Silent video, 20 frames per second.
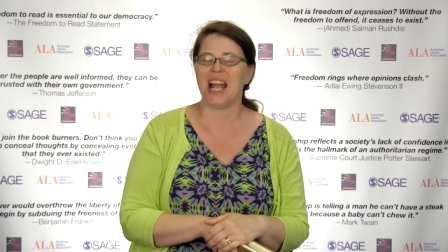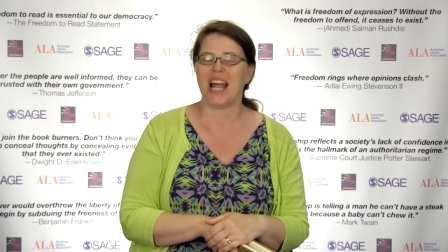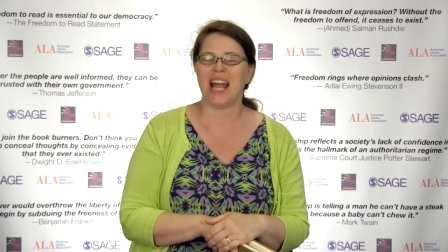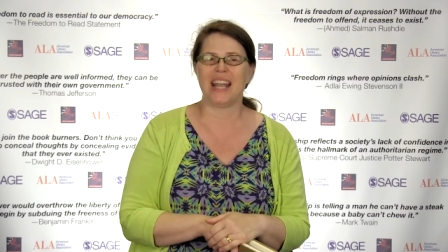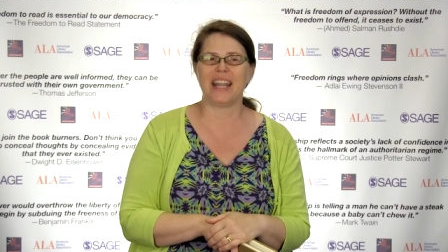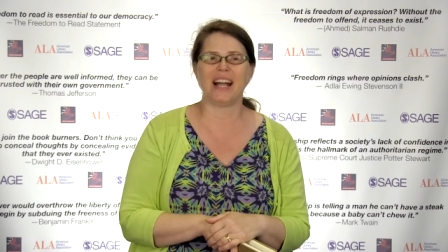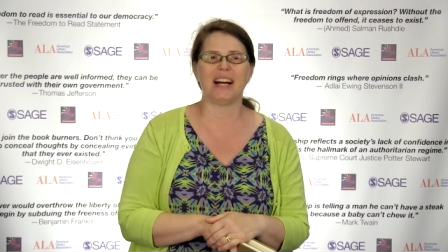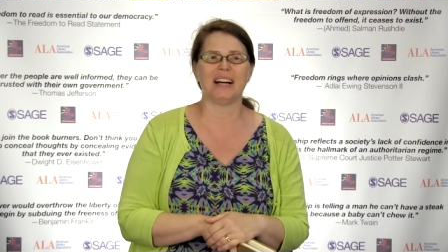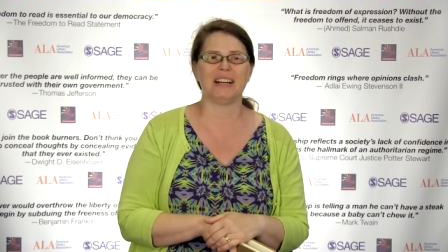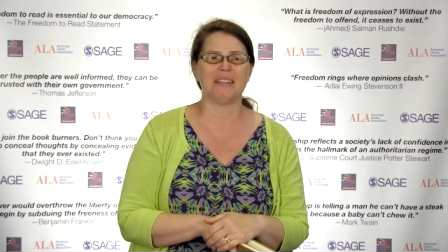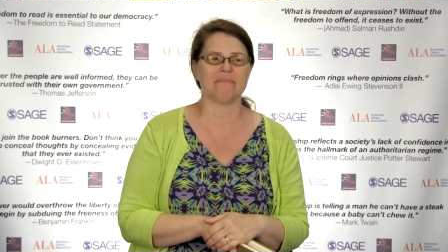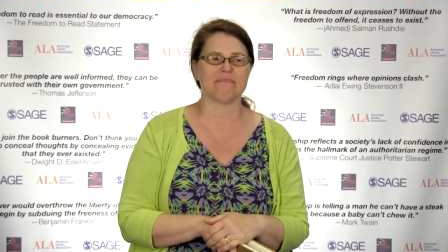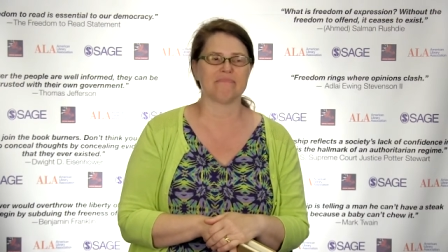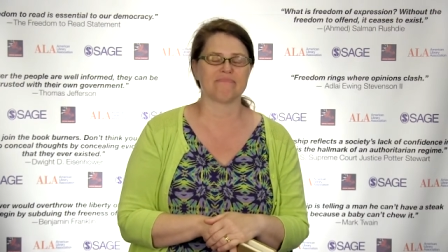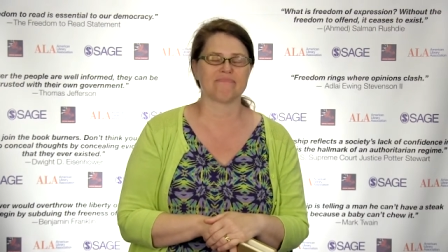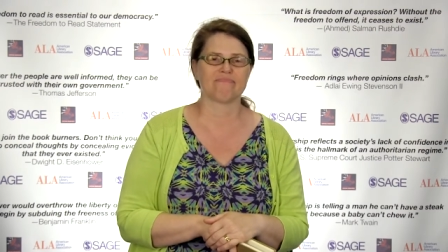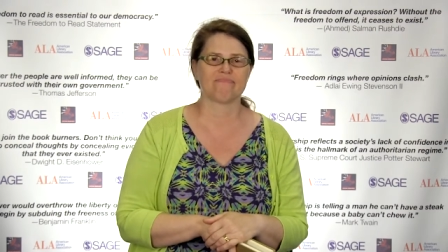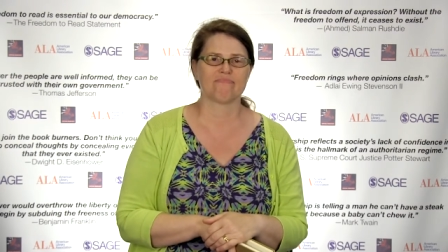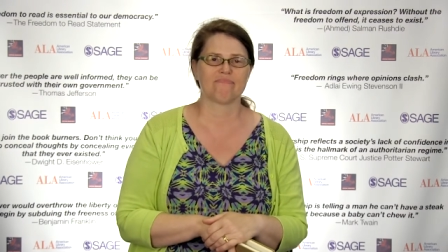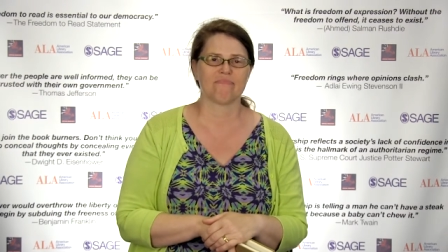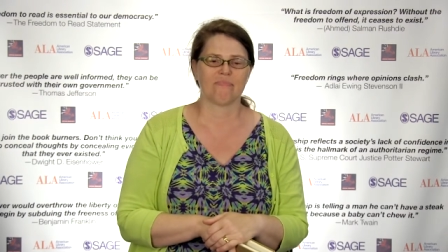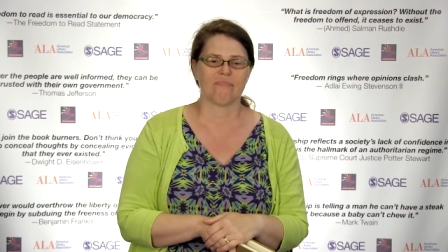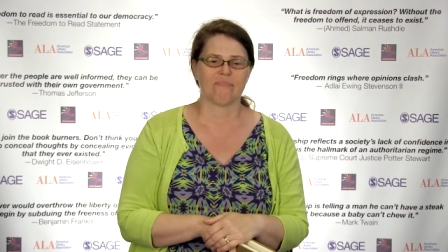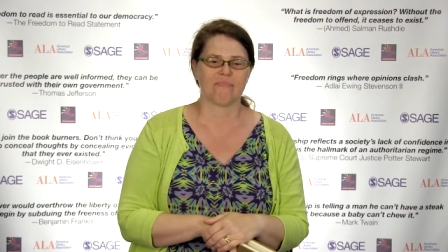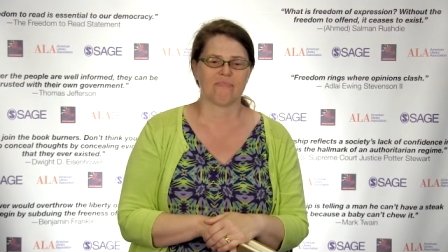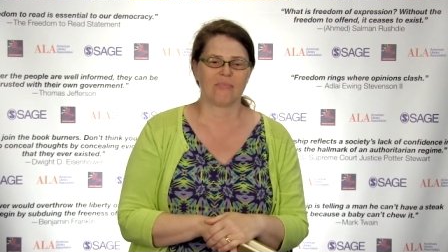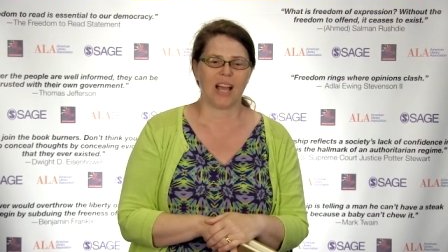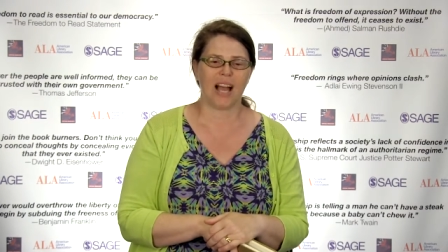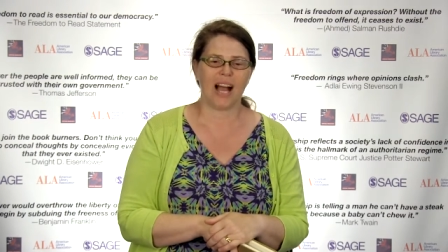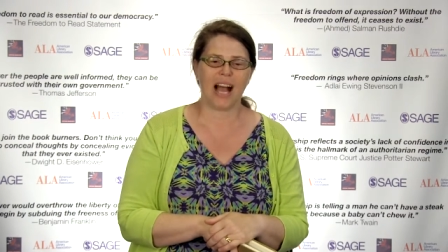And um,
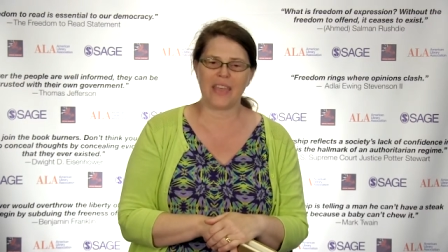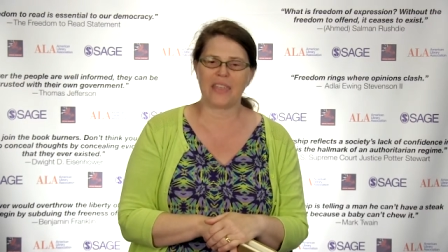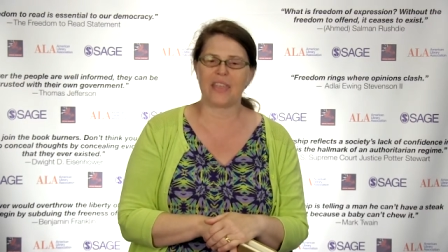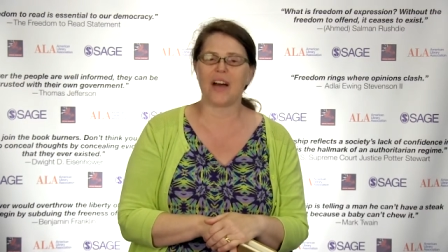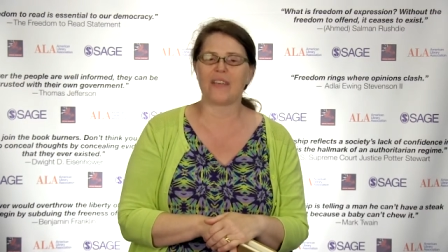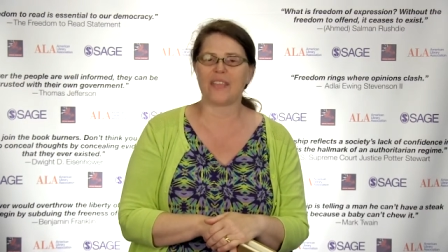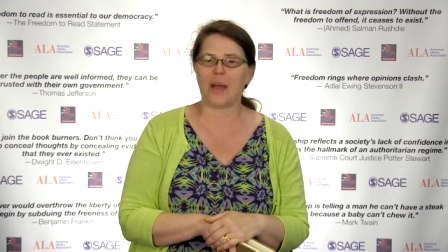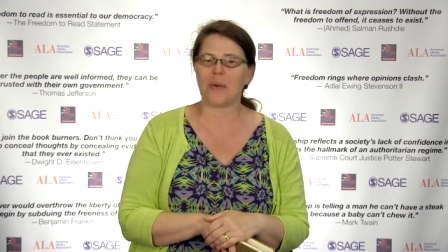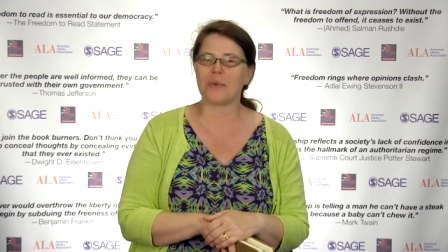I thought